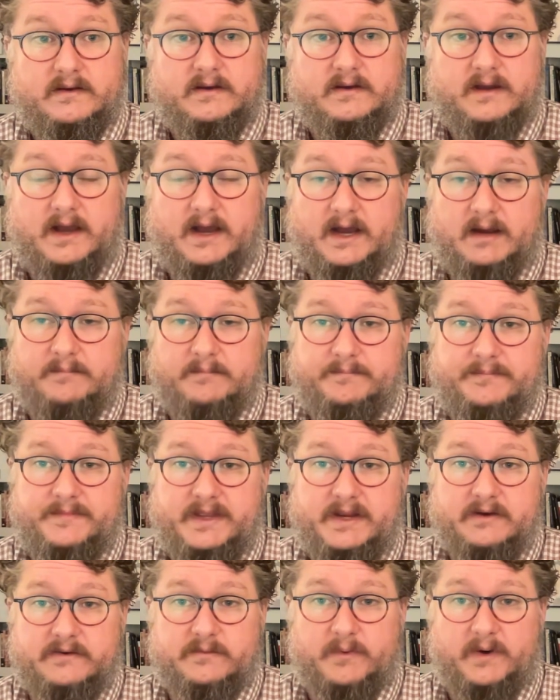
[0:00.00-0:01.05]
Um,
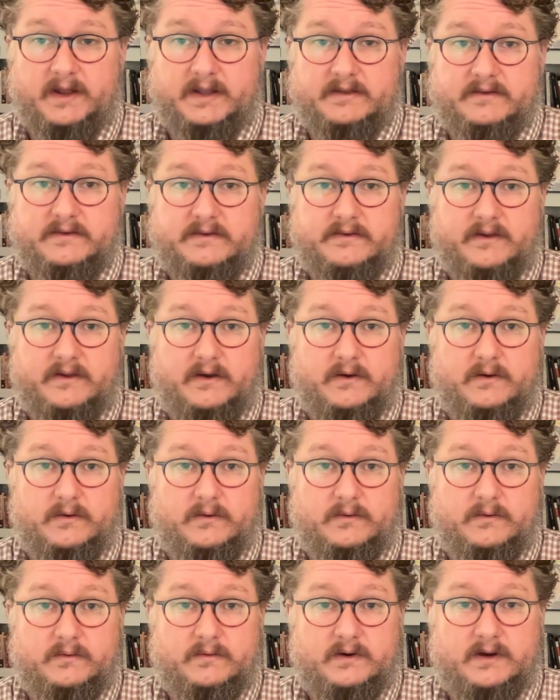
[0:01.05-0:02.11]
here's one.
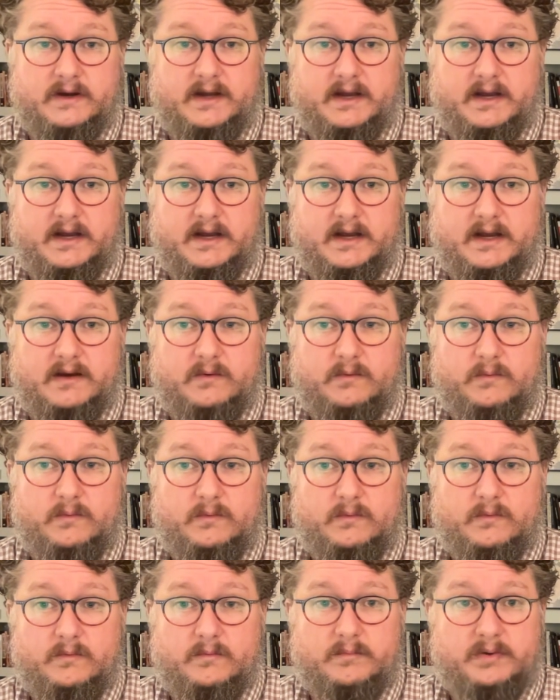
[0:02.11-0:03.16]
So, uh,
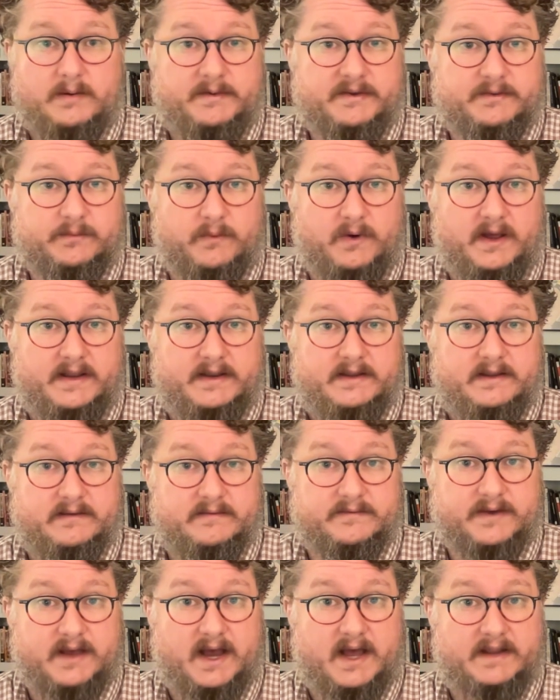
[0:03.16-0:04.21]
premise one
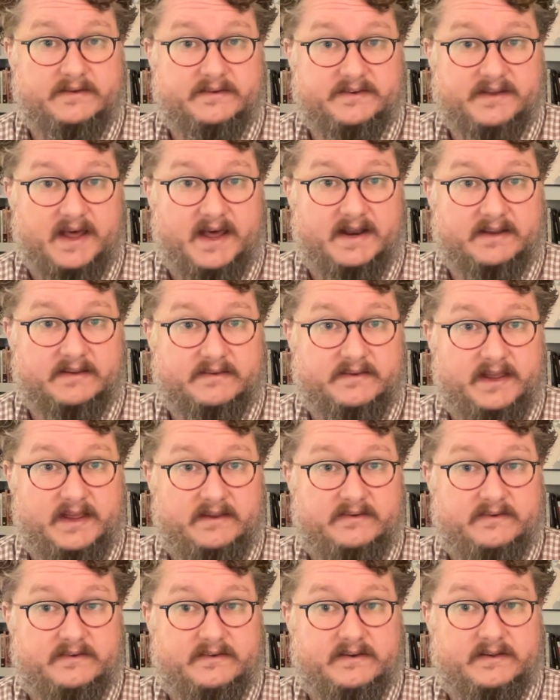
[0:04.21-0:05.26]
if God does not
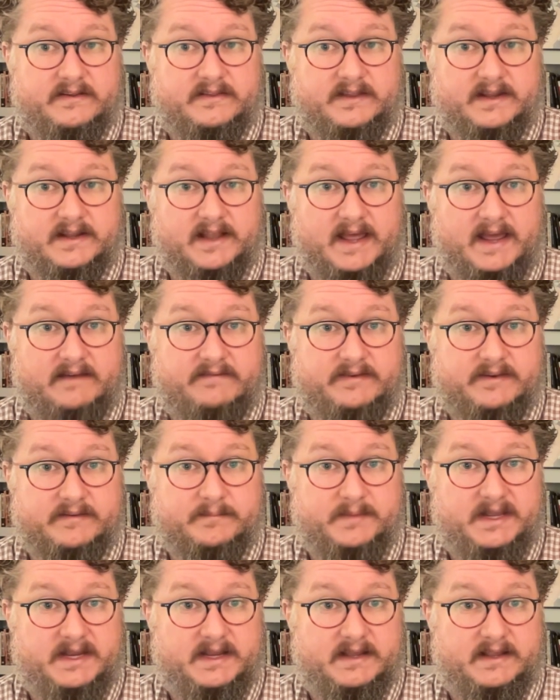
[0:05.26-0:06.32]
exist, then life is
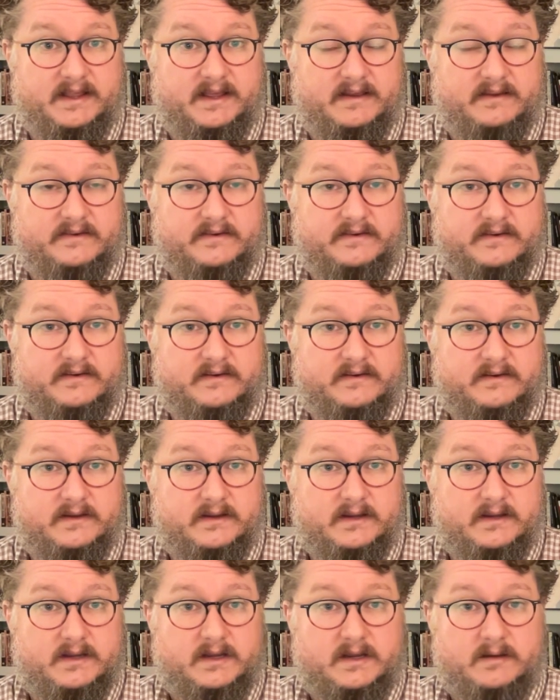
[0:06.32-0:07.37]
meaningless.
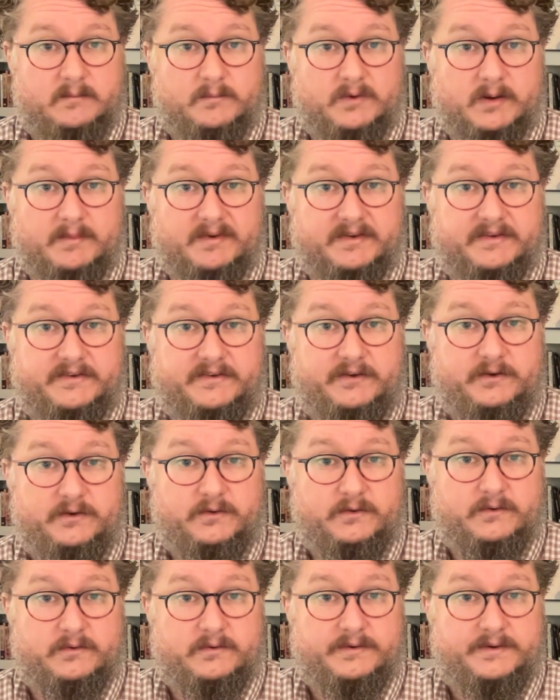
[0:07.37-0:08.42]
Premise
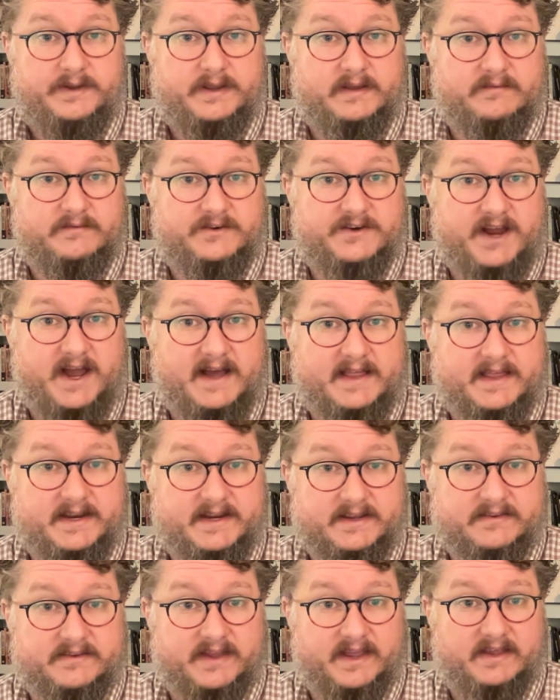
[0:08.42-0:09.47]
two if chocolate
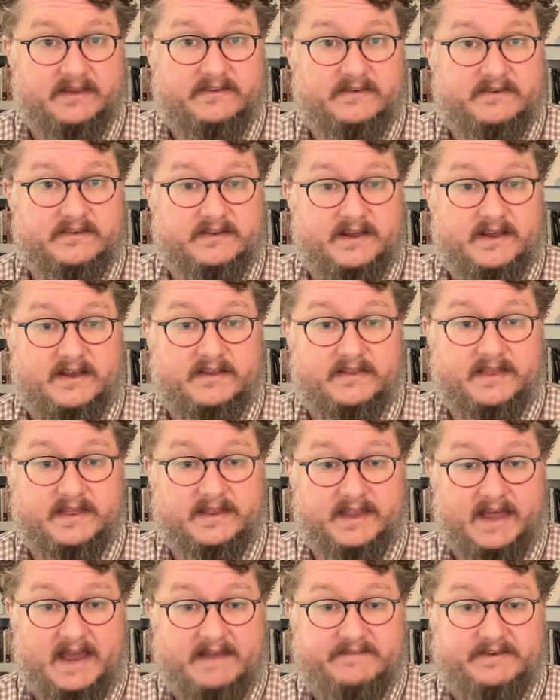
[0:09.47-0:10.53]
exists, then
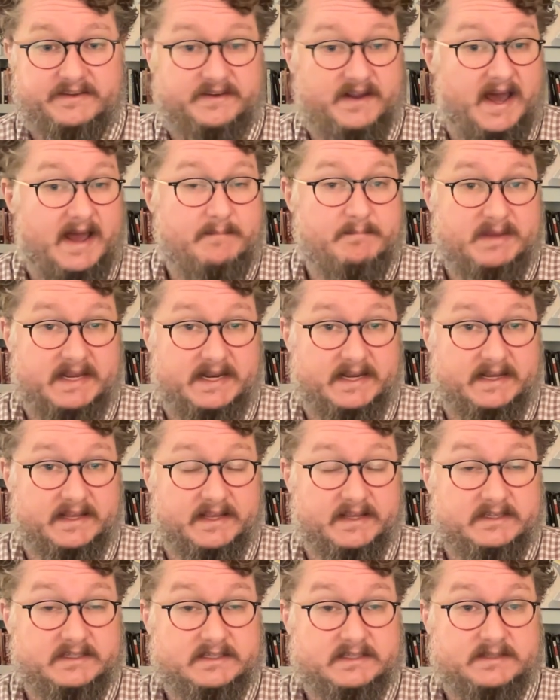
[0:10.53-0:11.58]
life is not
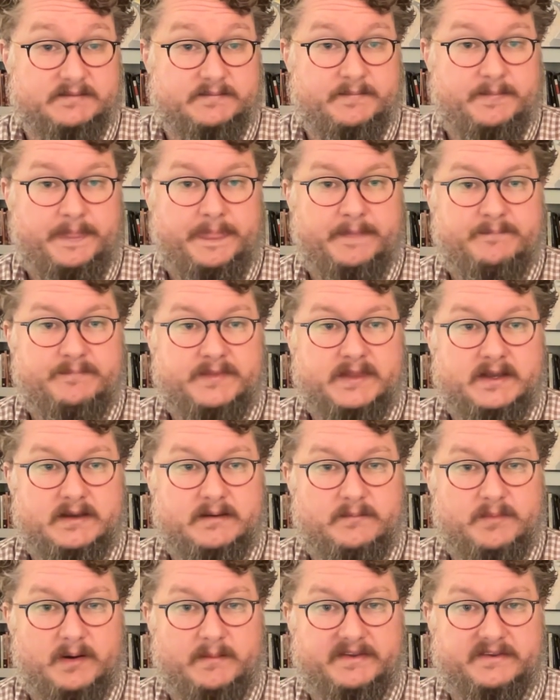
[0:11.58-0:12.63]
meaningless.
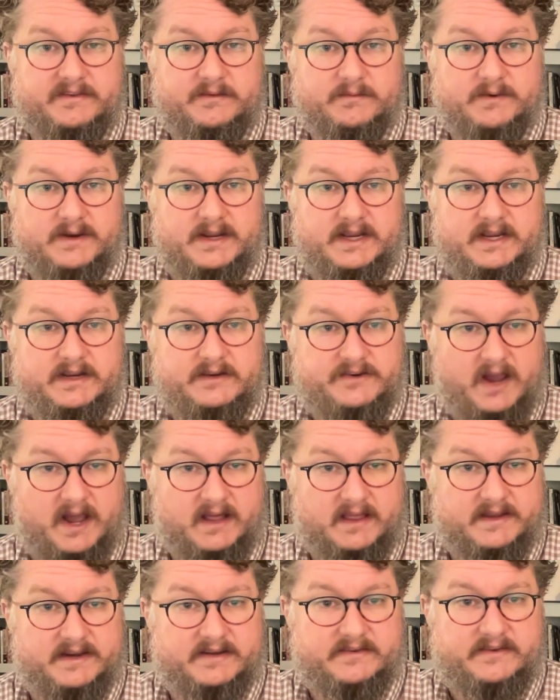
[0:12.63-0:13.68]
Premise three
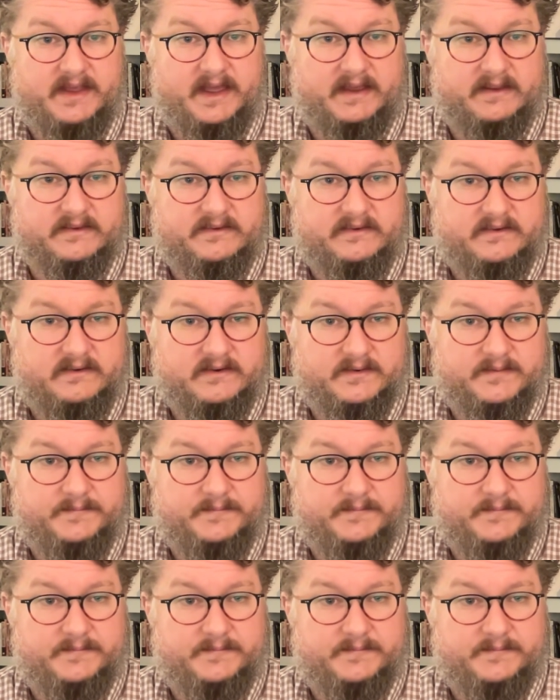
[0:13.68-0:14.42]
chocolate exists.